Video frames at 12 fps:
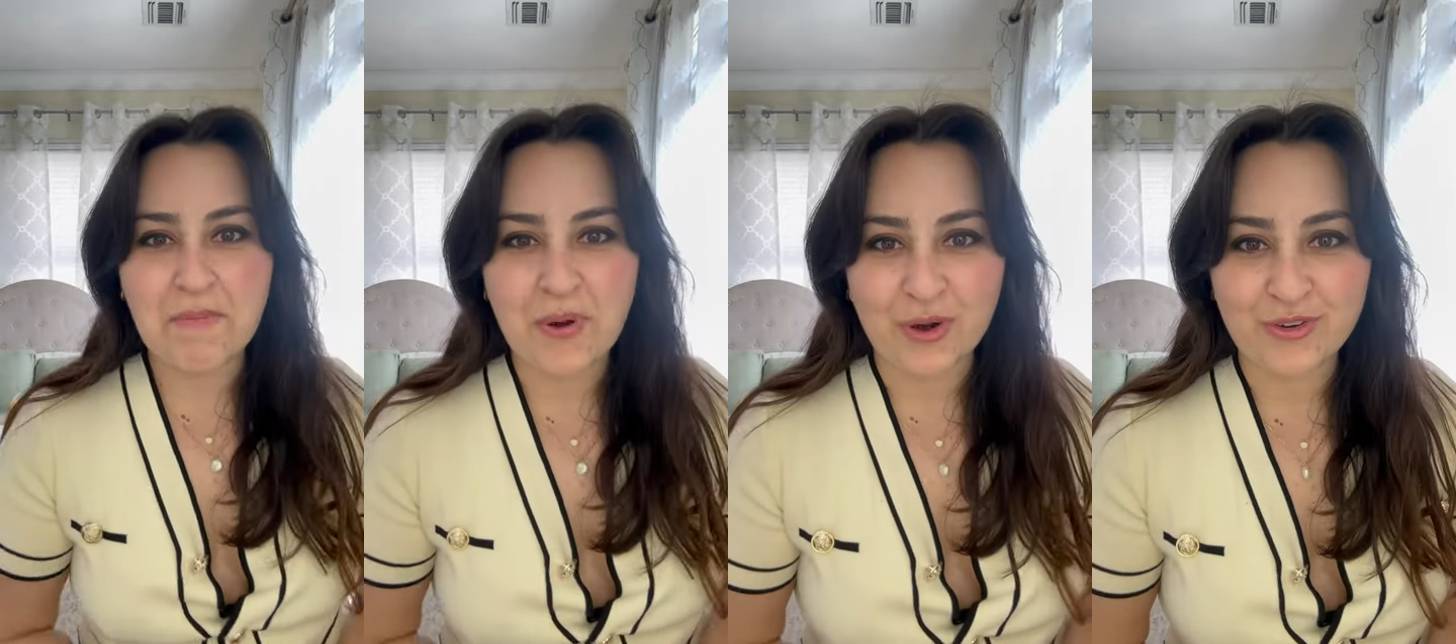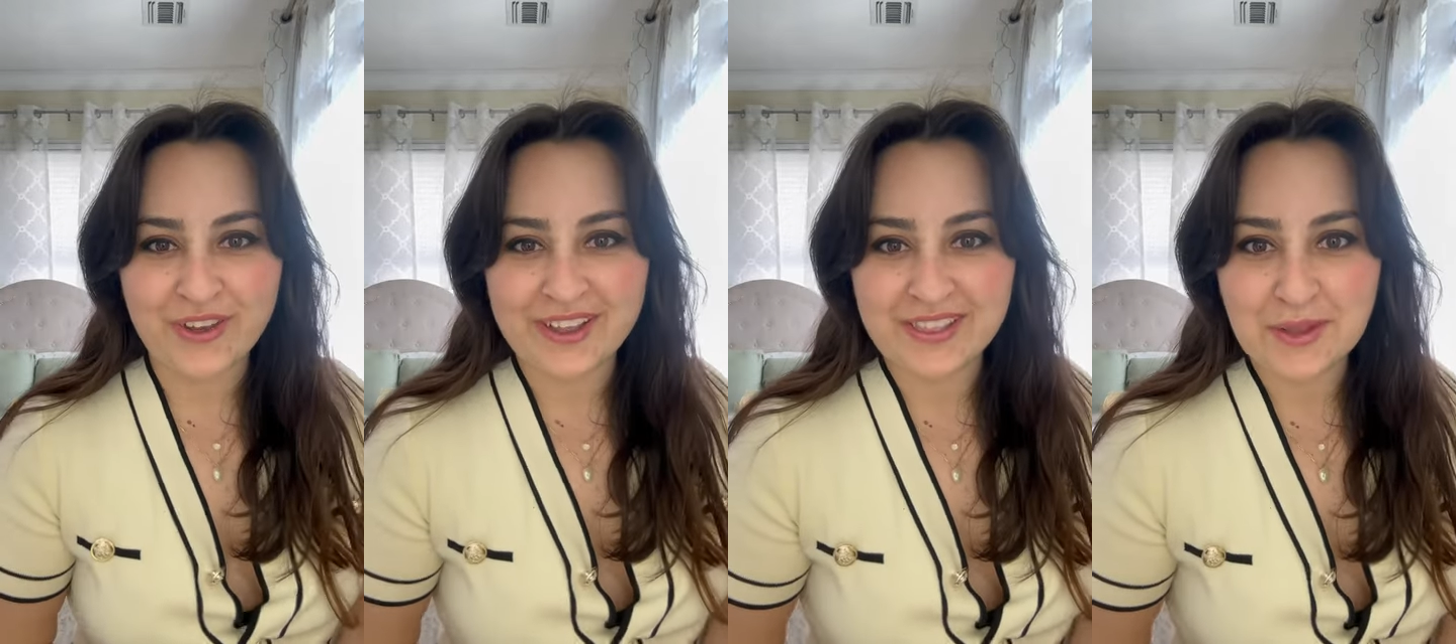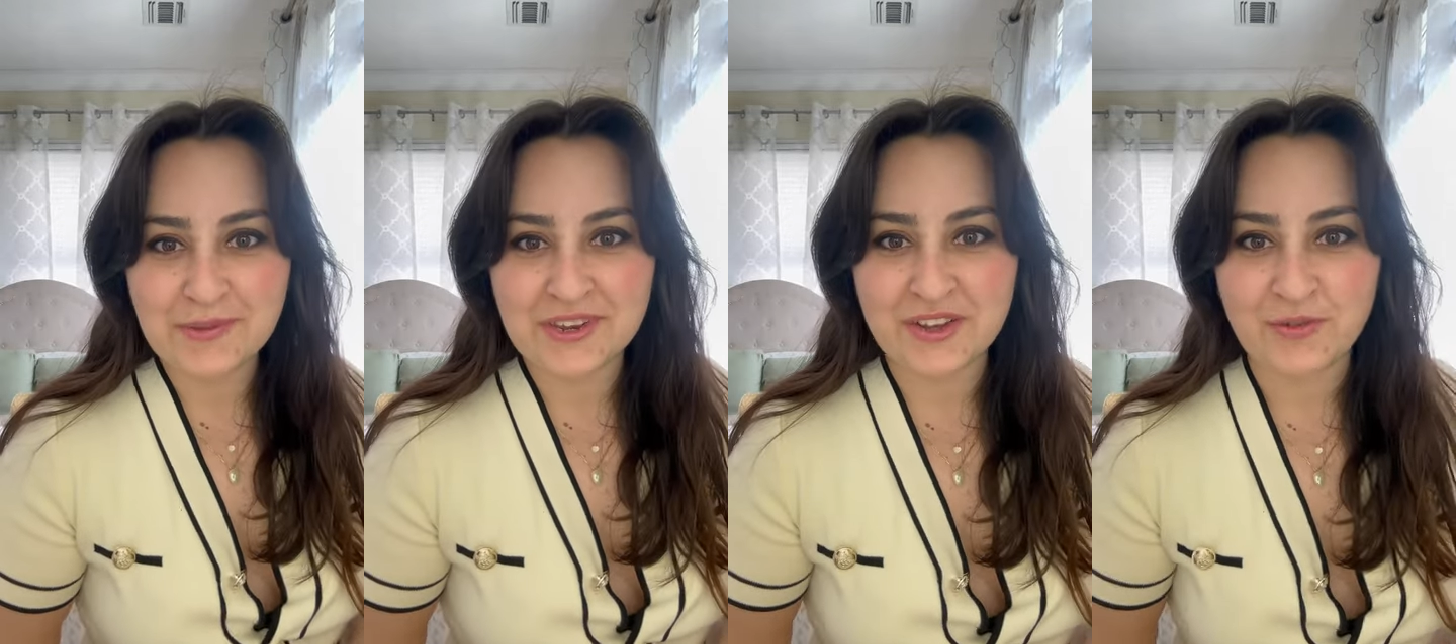perfect
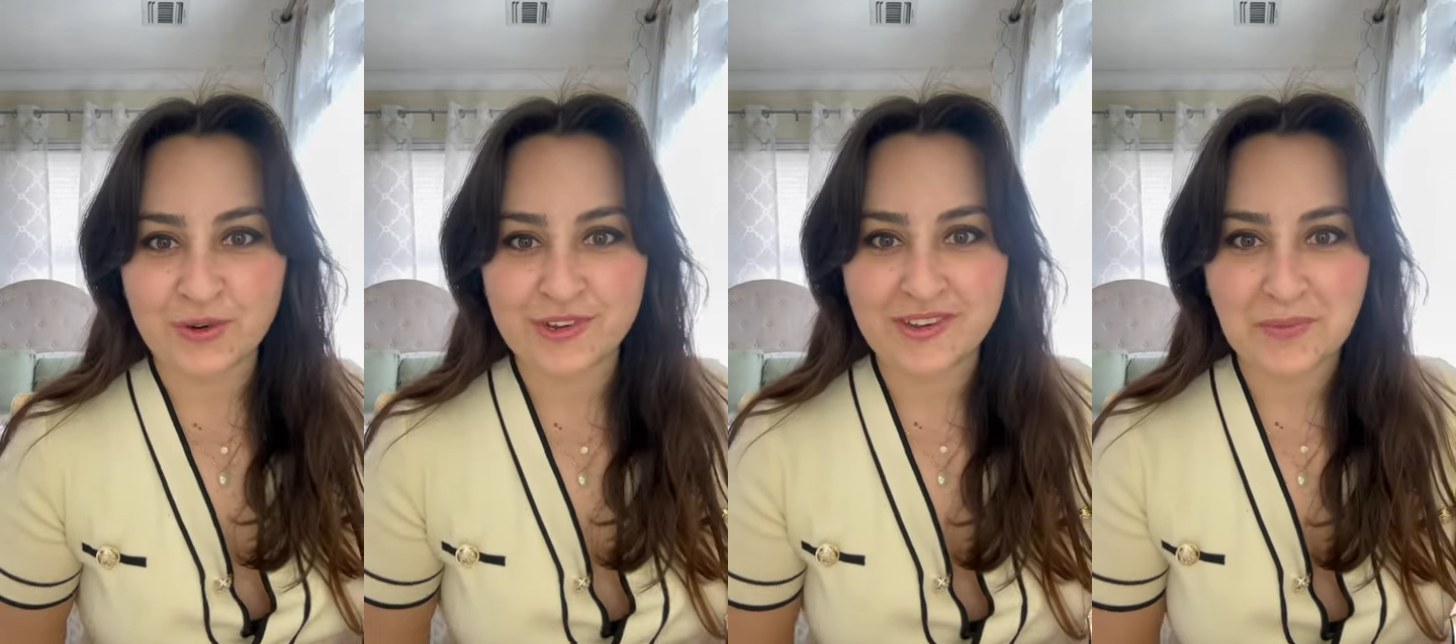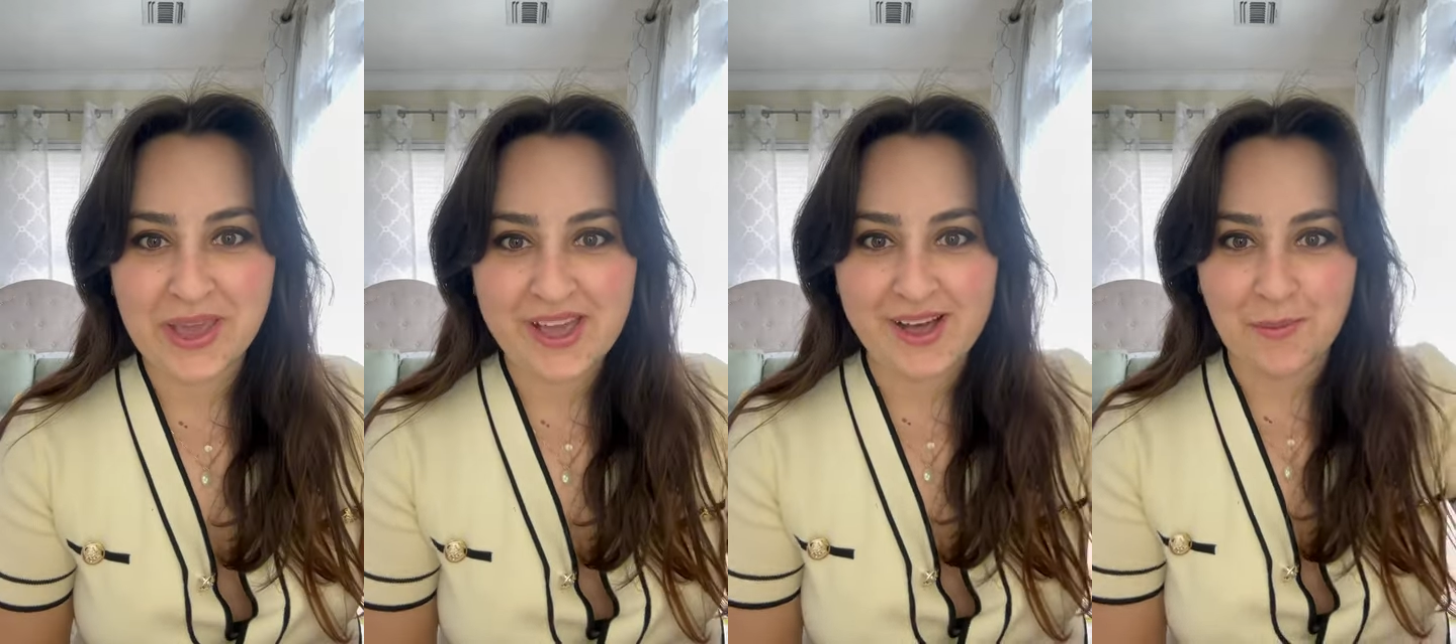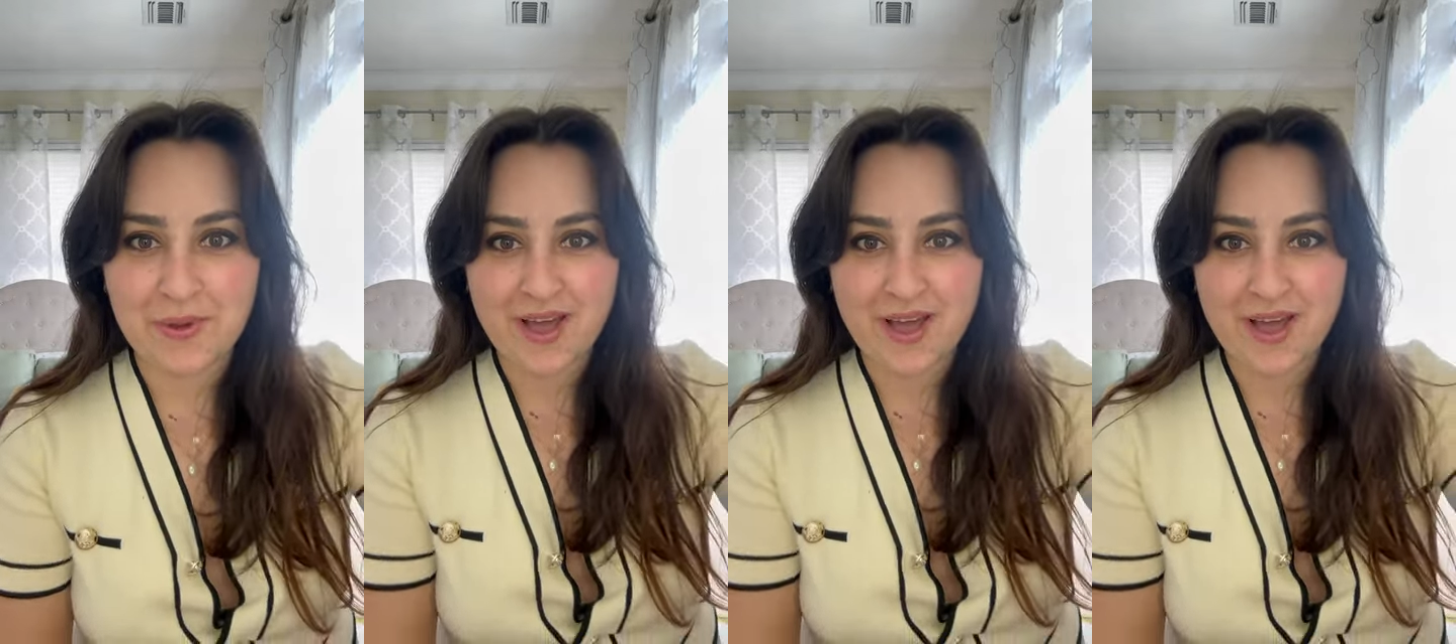lipstick for this makeup.